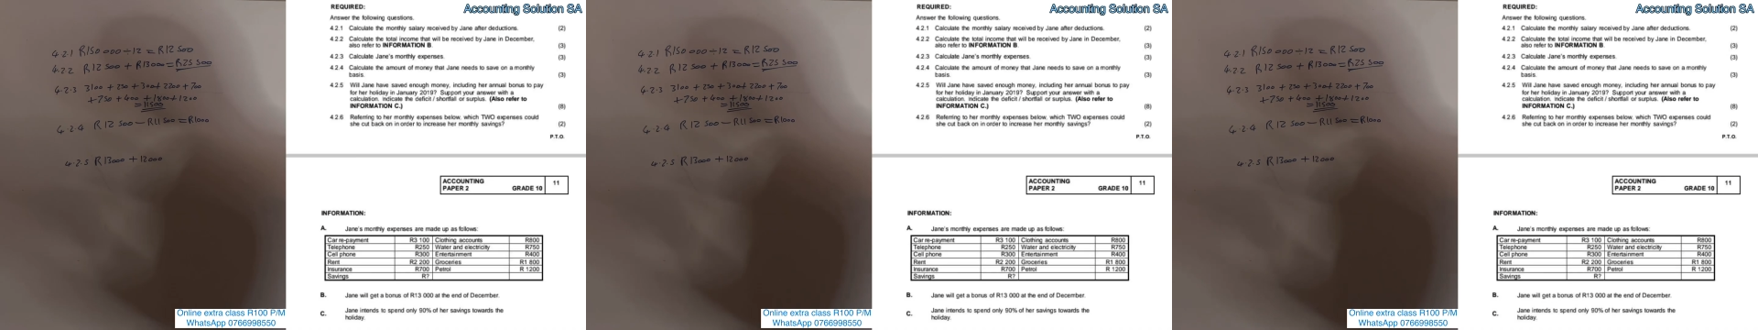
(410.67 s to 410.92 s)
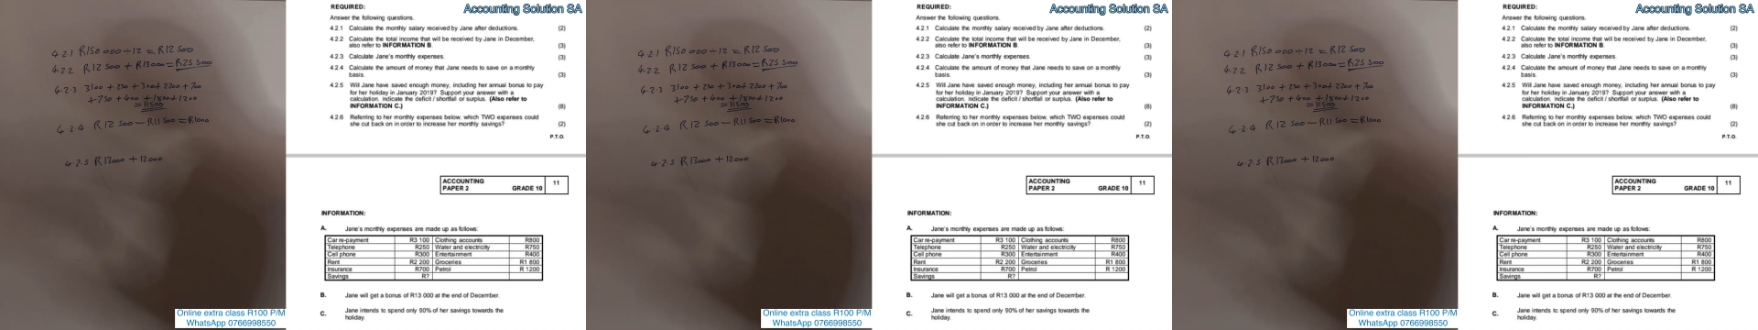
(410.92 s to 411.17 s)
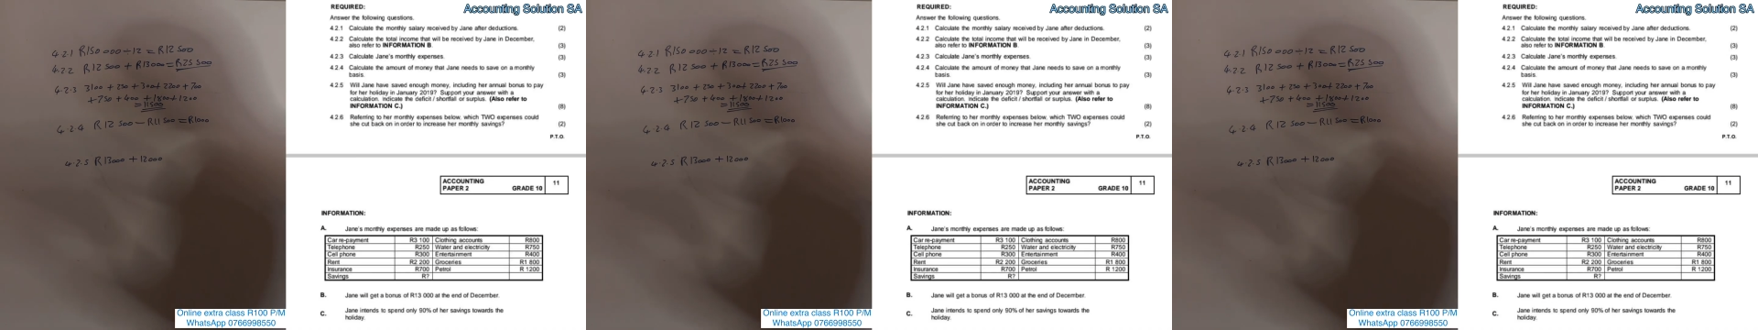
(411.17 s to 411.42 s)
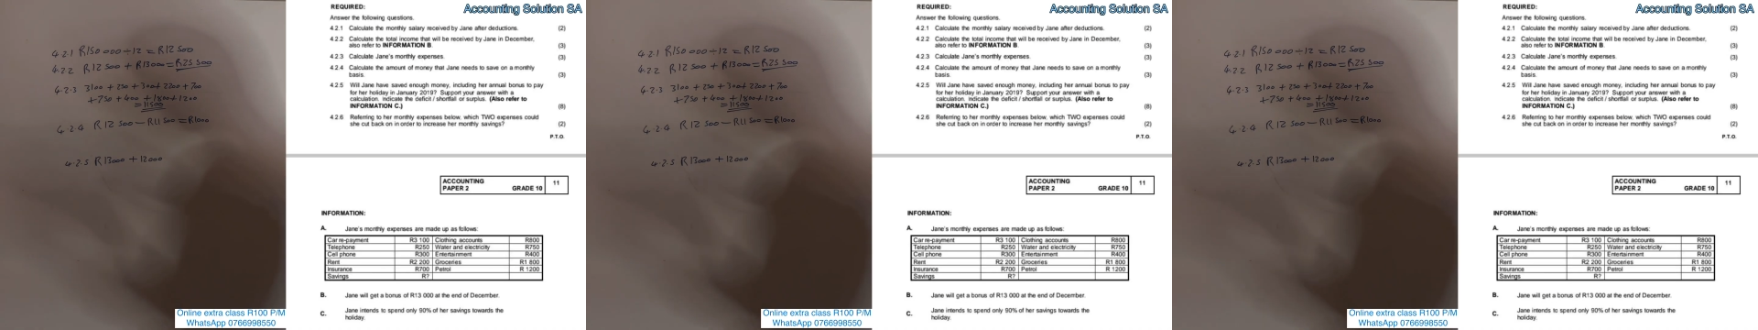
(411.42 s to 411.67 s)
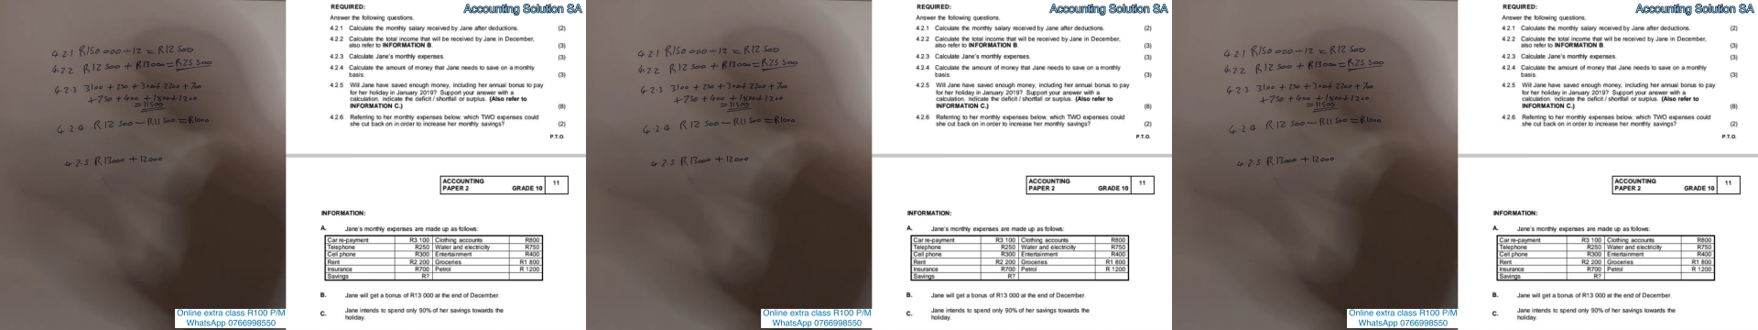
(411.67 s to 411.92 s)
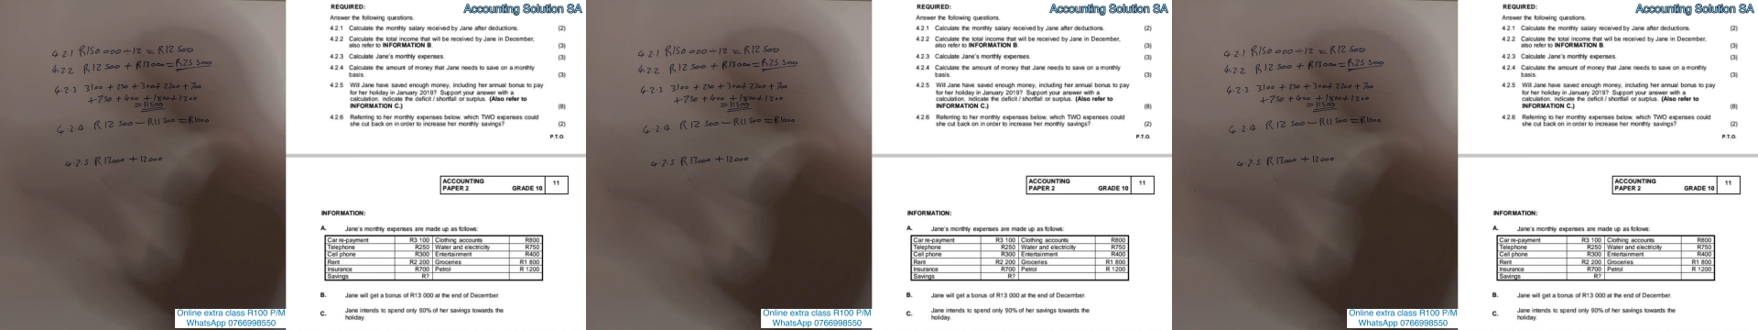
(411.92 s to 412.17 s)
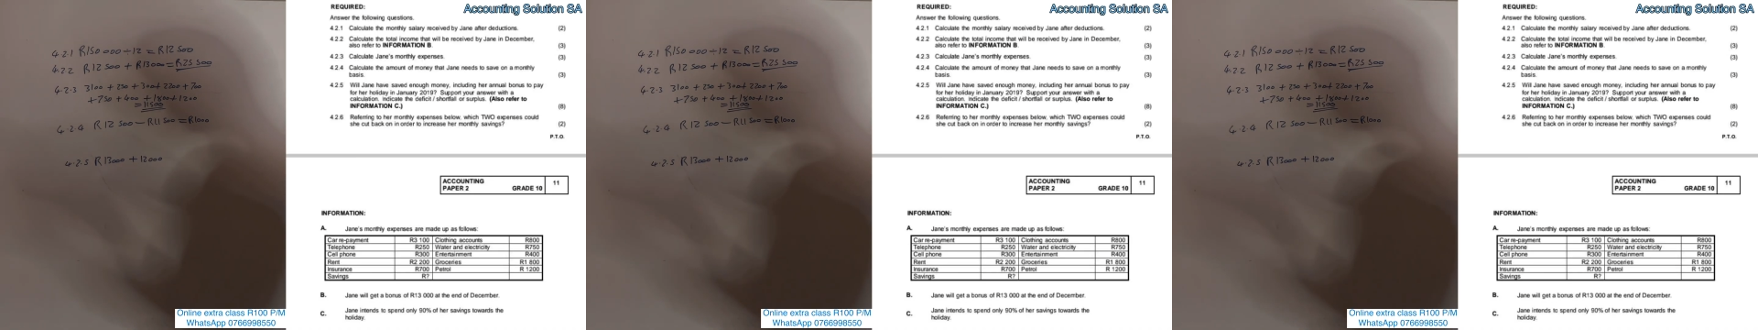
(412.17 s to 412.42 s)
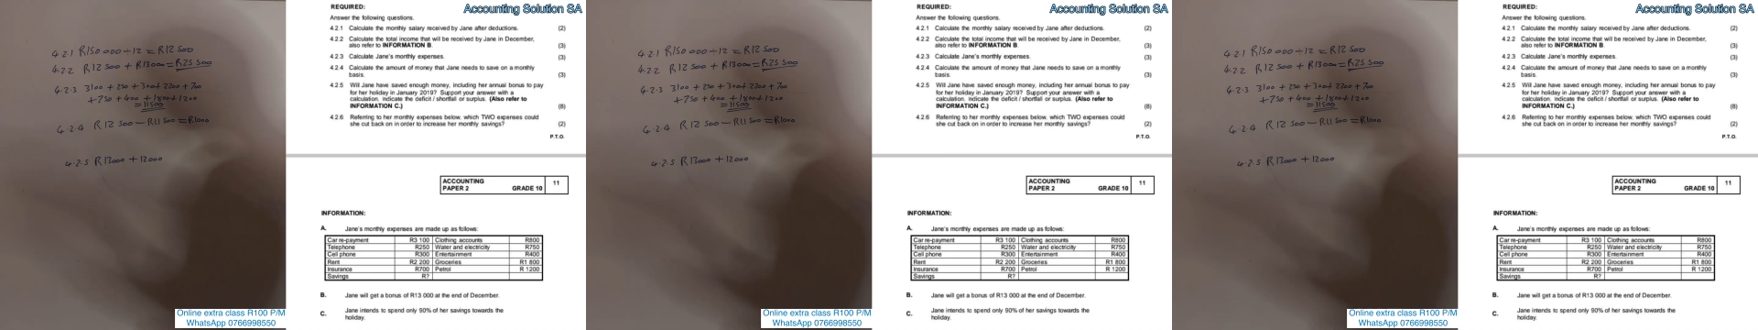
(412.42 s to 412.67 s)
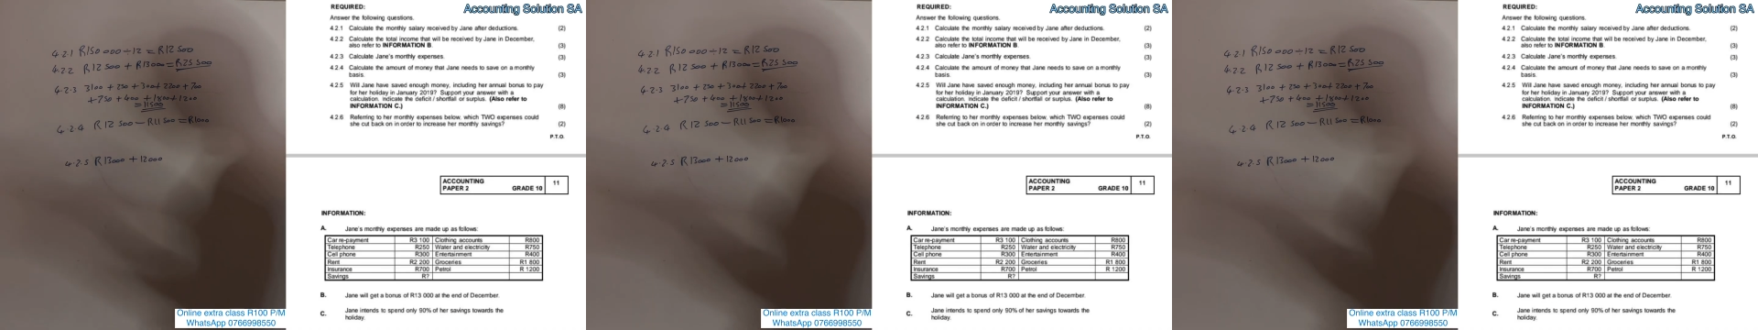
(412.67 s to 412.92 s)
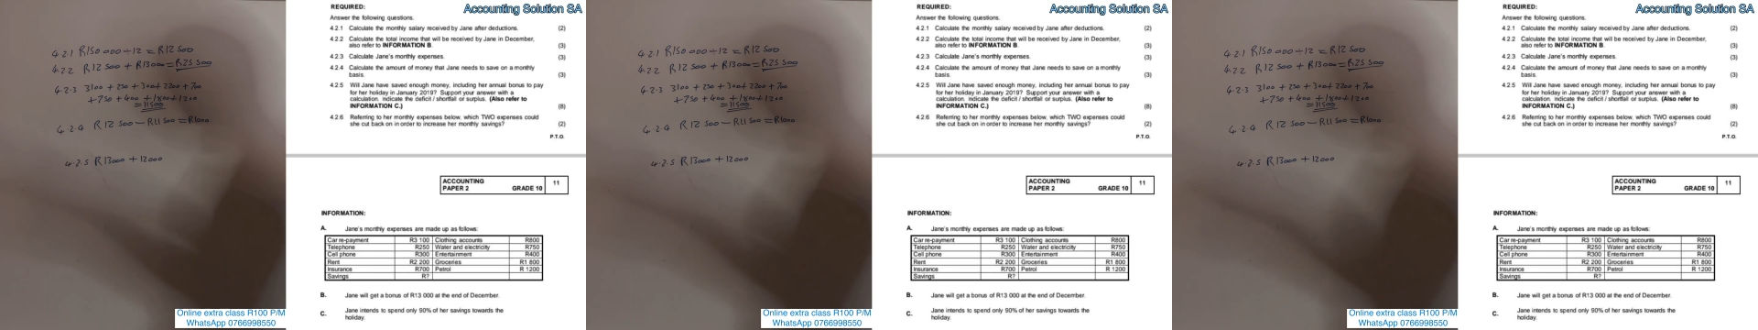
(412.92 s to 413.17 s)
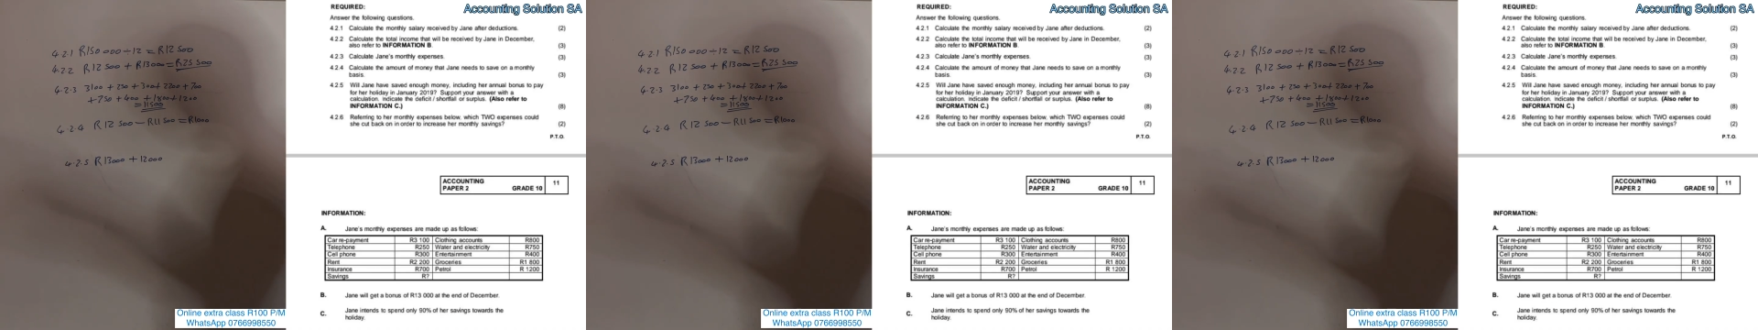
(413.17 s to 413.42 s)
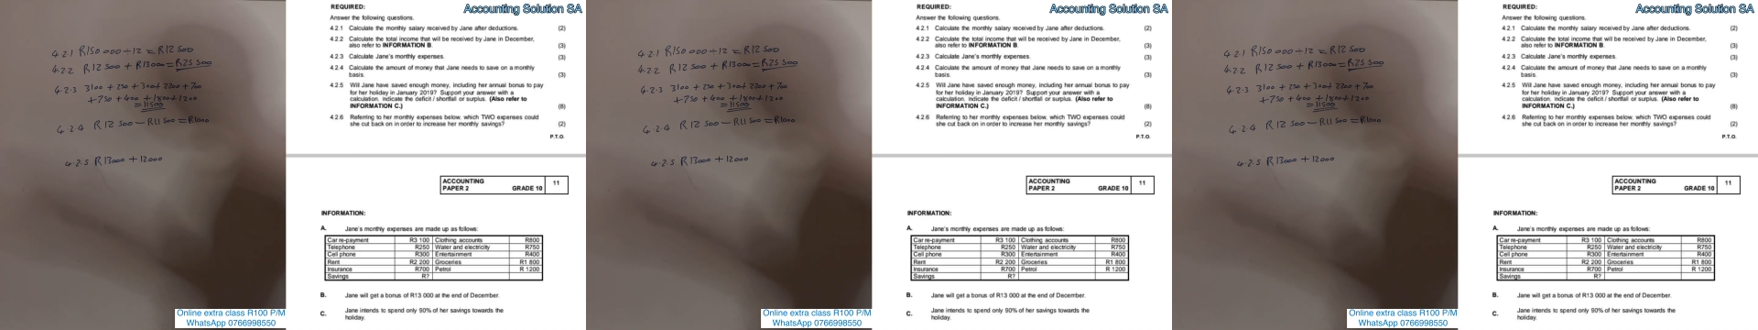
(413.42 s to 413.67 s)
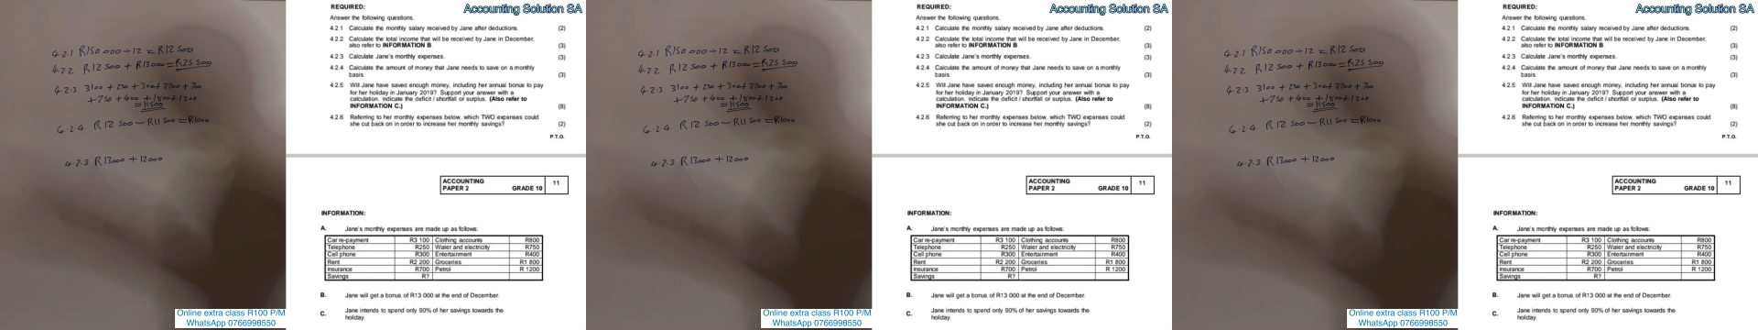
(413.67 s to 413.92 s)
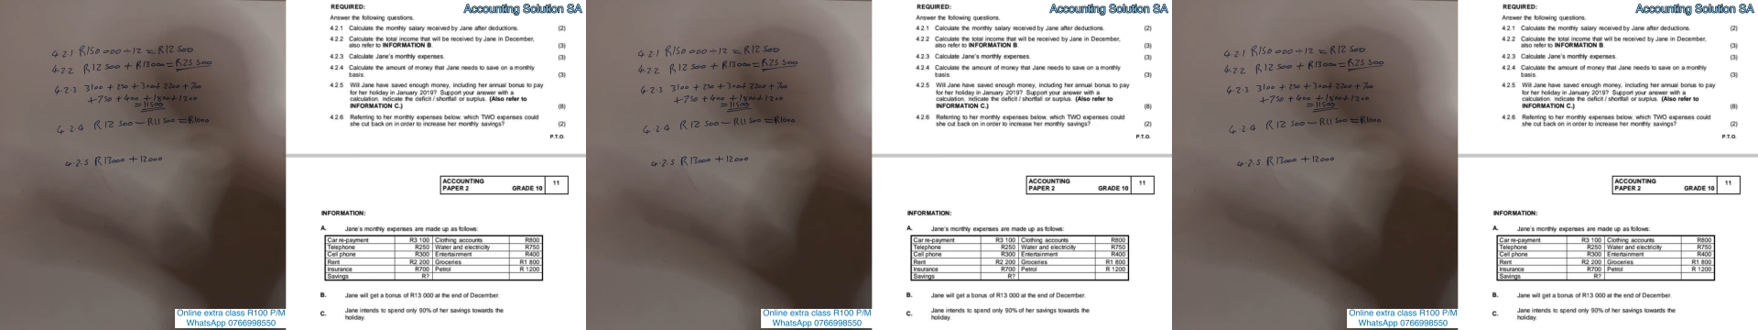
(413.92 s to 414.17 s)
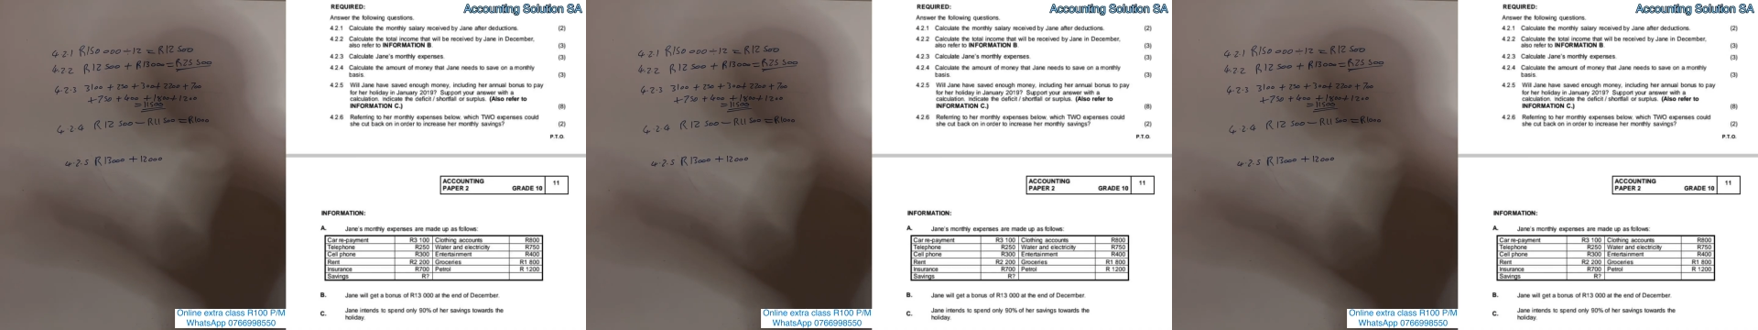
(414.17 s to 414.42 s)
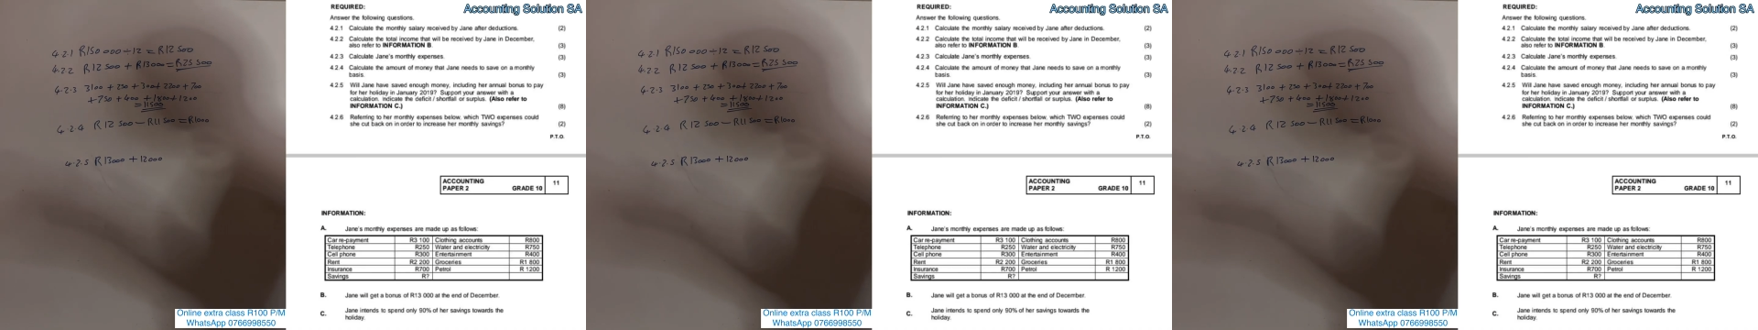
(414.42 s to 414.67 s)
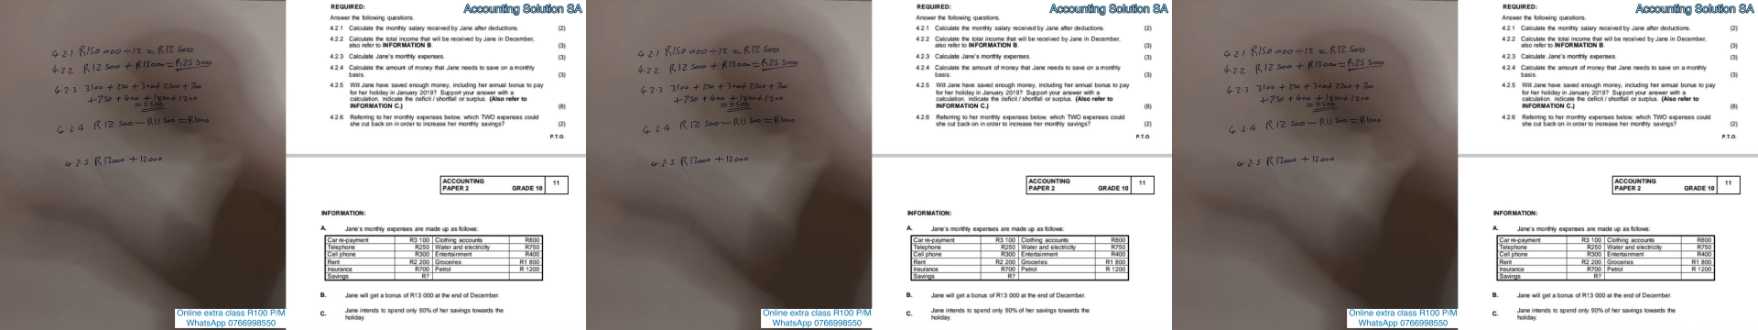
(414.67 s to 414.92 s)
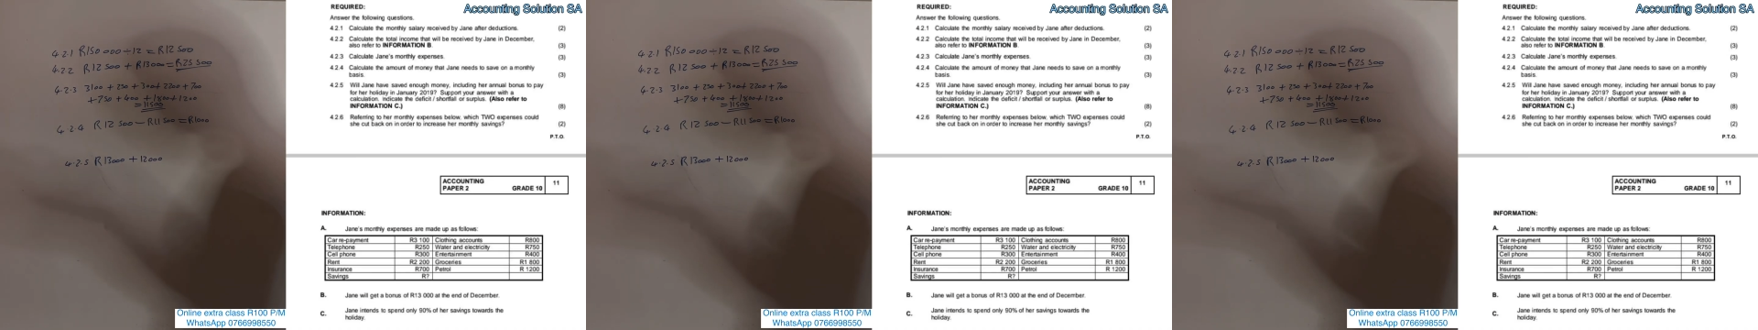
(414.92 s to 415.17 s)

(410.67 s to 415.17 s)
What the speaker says: No face is visible, so there are no lips to read.